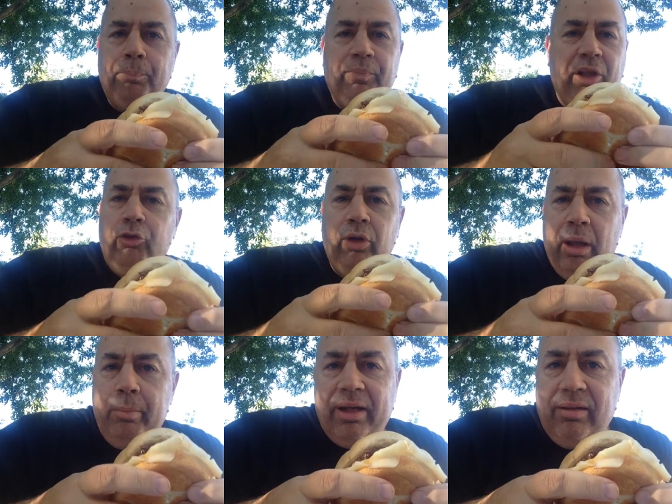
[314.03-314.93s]
these are
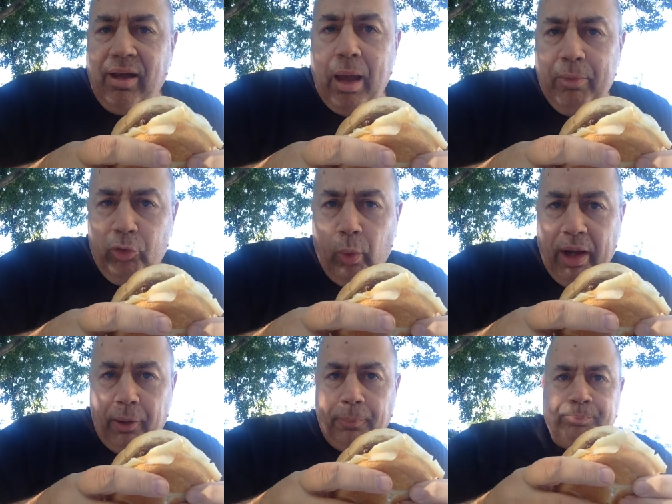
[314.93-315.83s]
limited time as
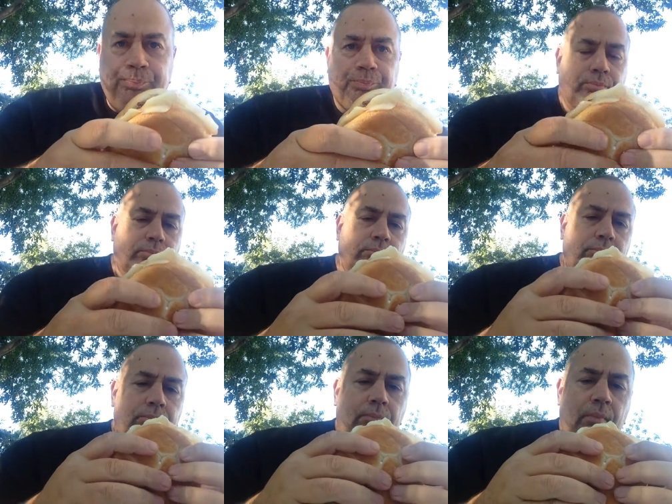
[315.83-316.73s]
well.
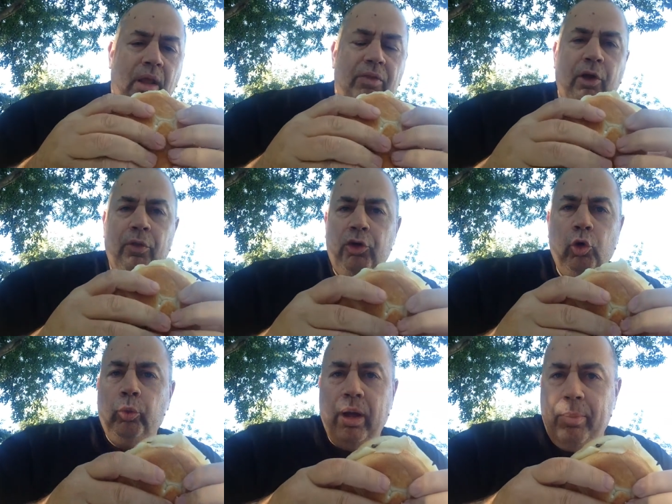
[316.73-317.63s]
They're the
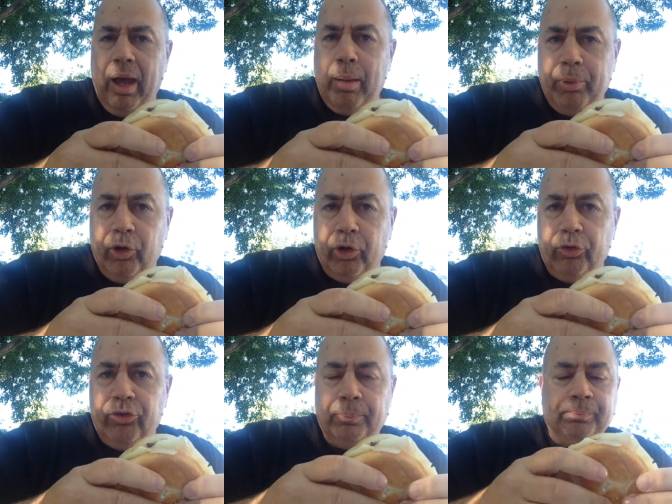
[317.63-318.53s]
new ribeye
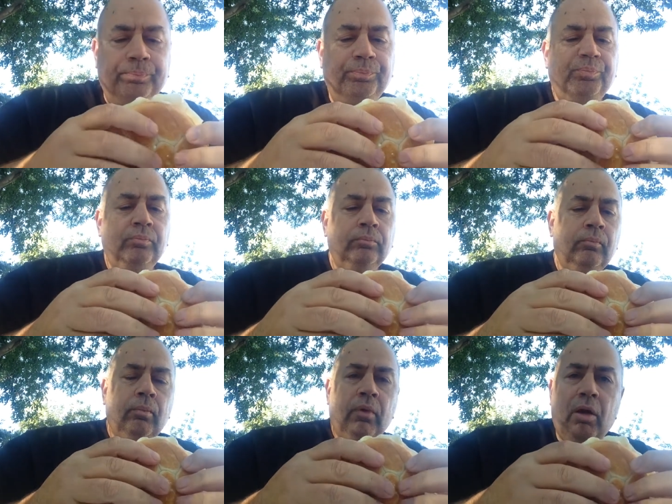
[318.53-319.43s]
burgers
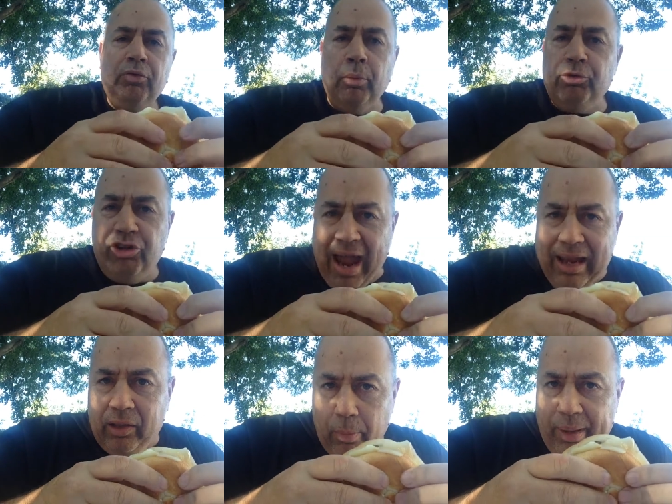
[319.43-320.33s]
from
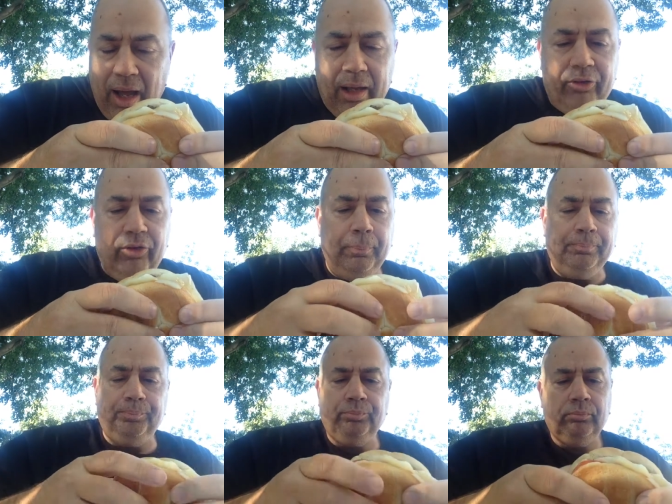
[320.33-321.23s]
Jack in the Box.
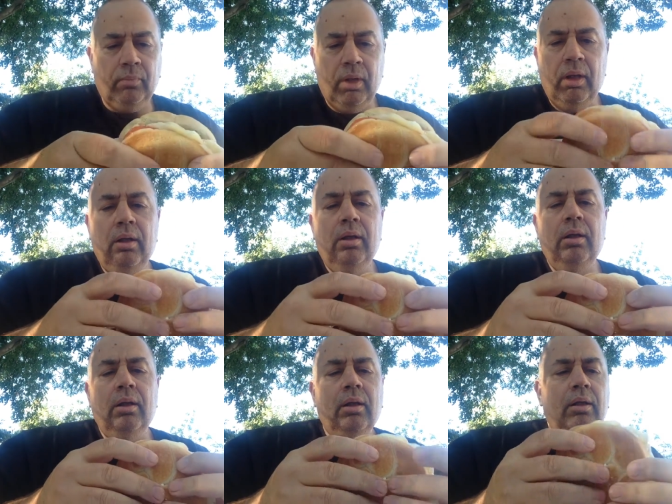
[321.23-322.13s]

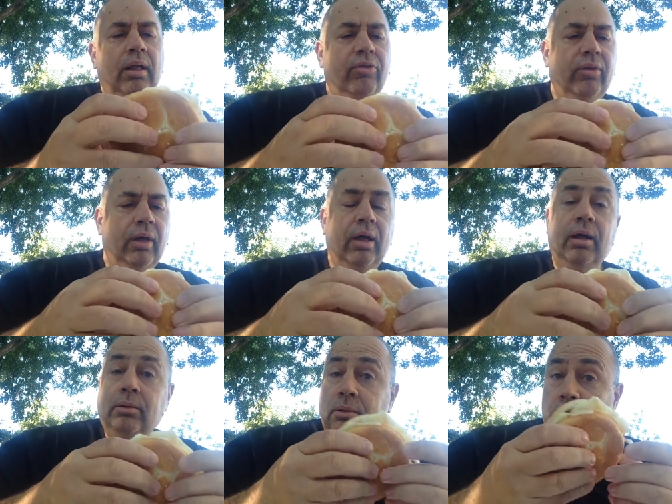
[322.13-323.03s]
Let's
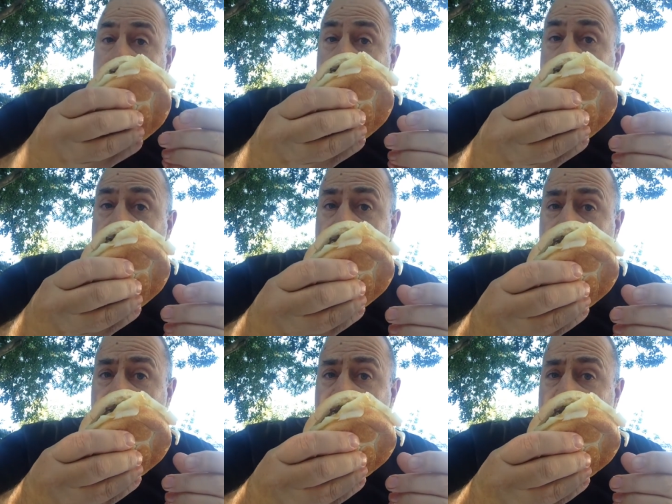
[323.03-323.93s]
uh, let's give
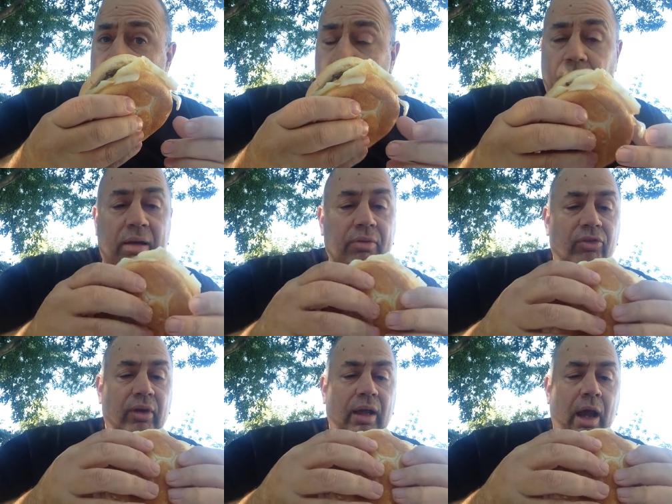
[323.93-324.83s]
this a test drive and
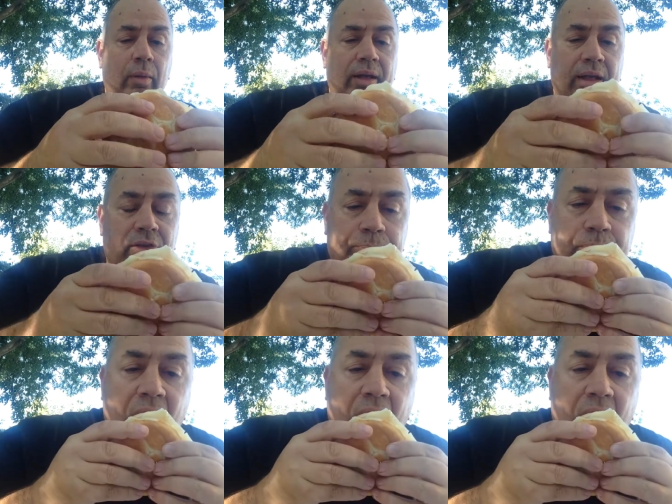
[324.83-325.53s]
see how it is.